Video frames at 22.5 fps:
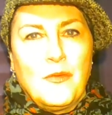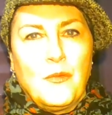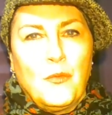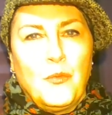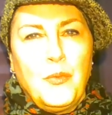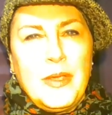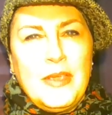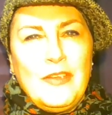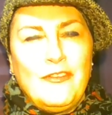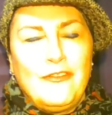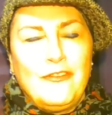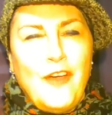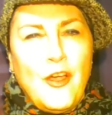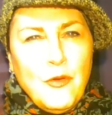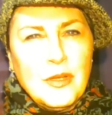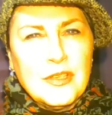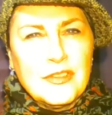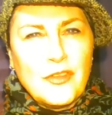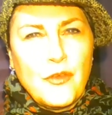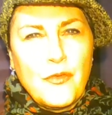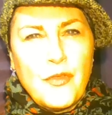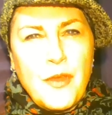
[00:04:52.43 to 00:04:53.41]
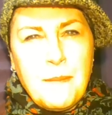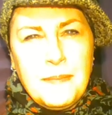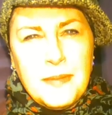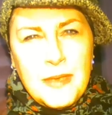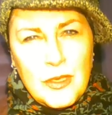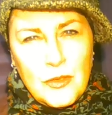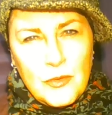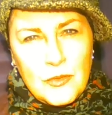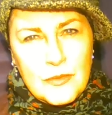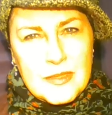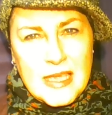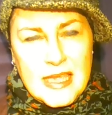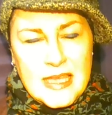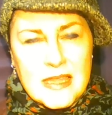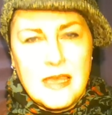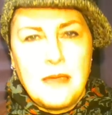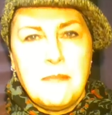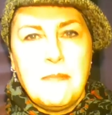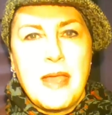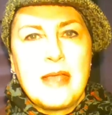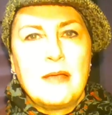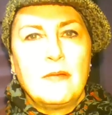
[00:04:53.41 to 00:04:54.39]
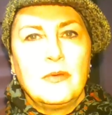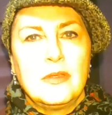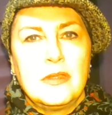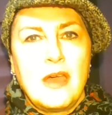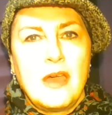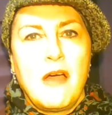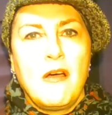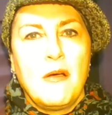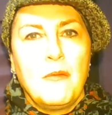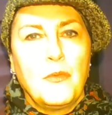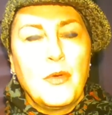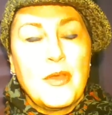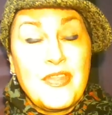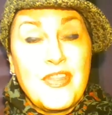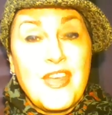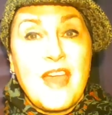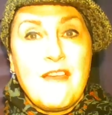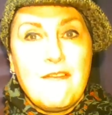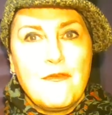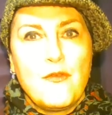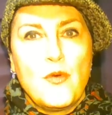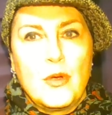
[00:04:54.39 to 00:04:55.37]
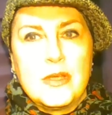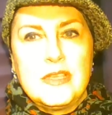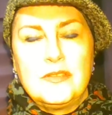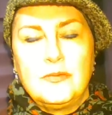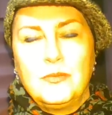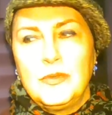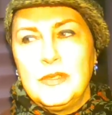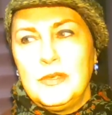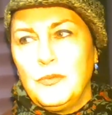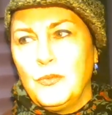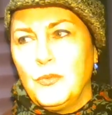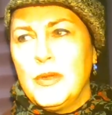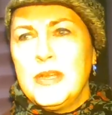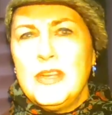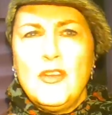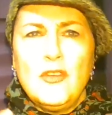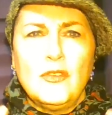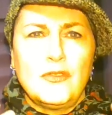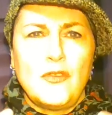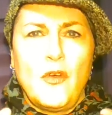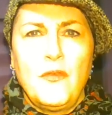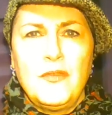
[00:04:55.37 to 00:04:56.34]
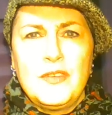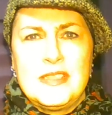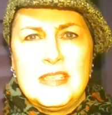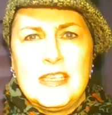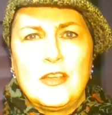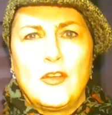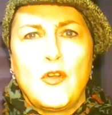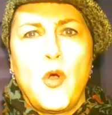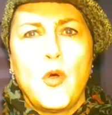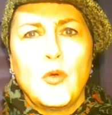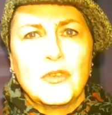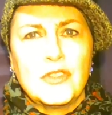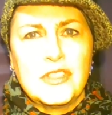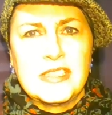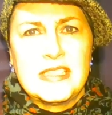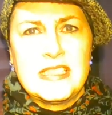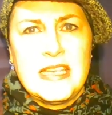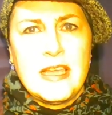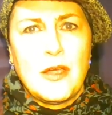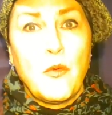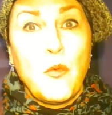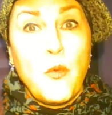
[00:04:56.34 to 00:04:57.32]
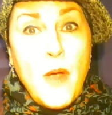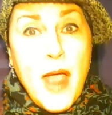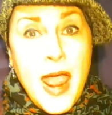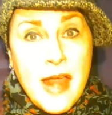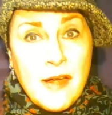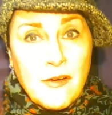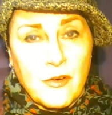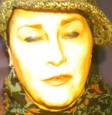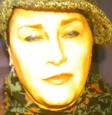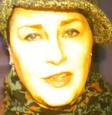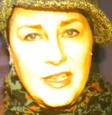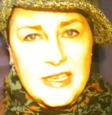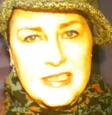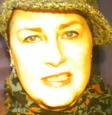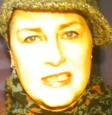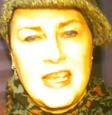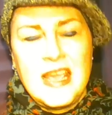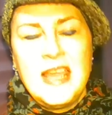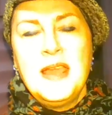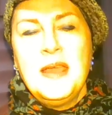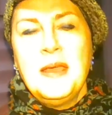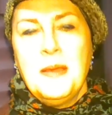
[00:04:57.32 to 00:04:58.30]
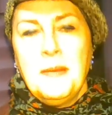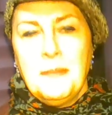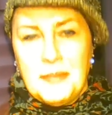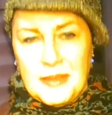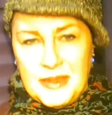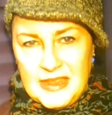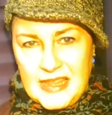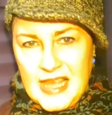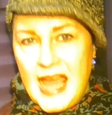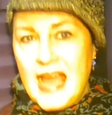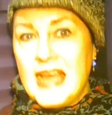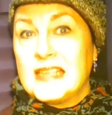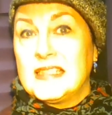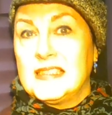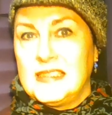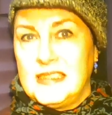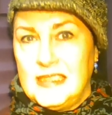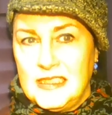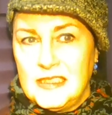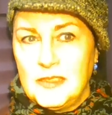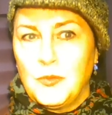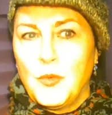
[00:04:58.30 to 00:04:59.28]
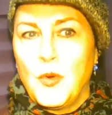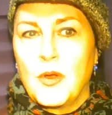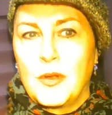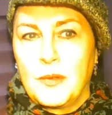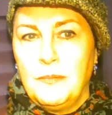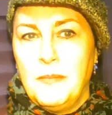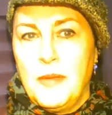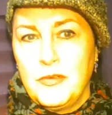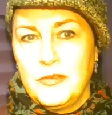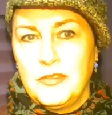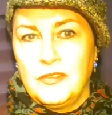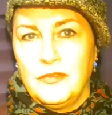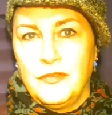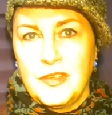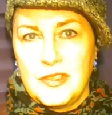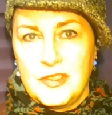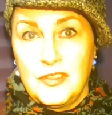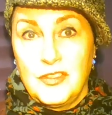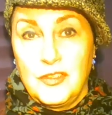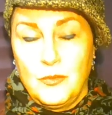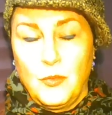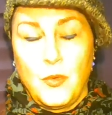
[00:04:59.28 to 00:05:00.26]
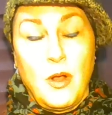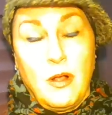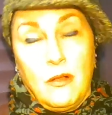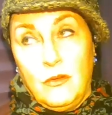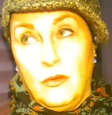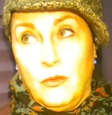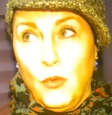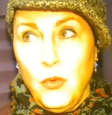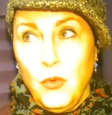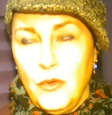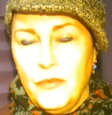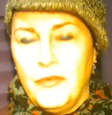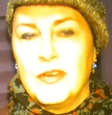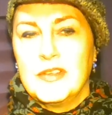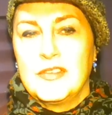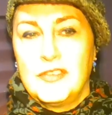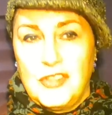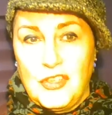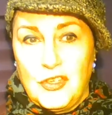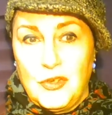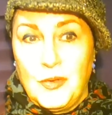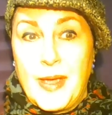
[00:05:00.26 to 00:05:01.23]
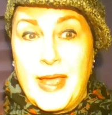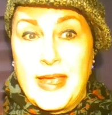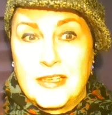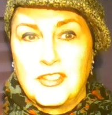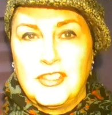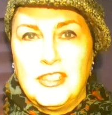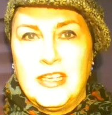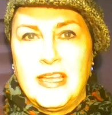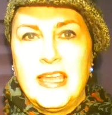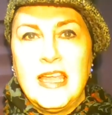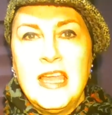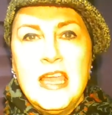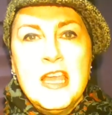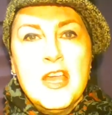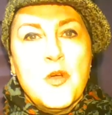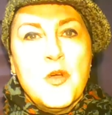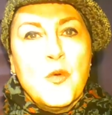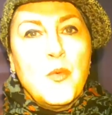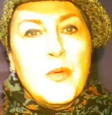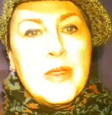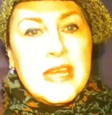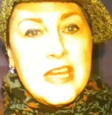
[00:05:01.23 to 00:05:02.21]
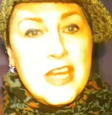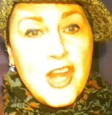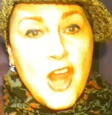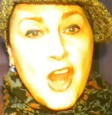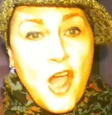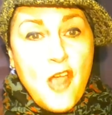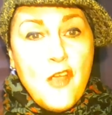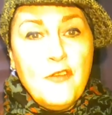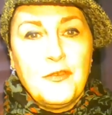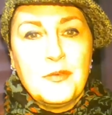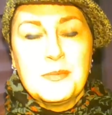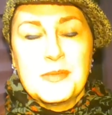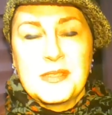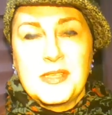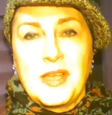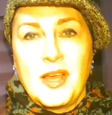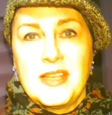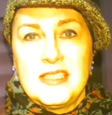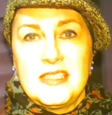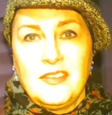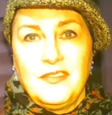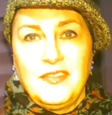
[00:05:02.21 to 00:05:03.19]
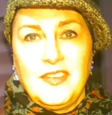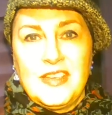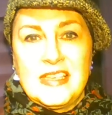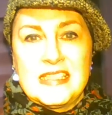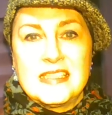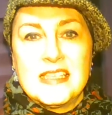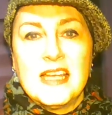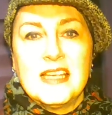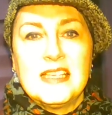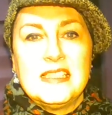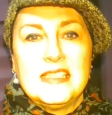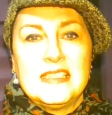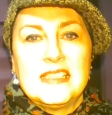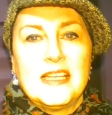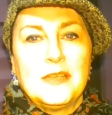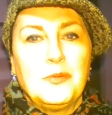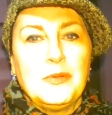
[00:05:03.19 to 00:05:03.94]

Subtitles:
we focus on the music they make with their voice. We're not obviously consciously aware of it, but that is what most of us, well, all of us do actually. We know from scientific studies that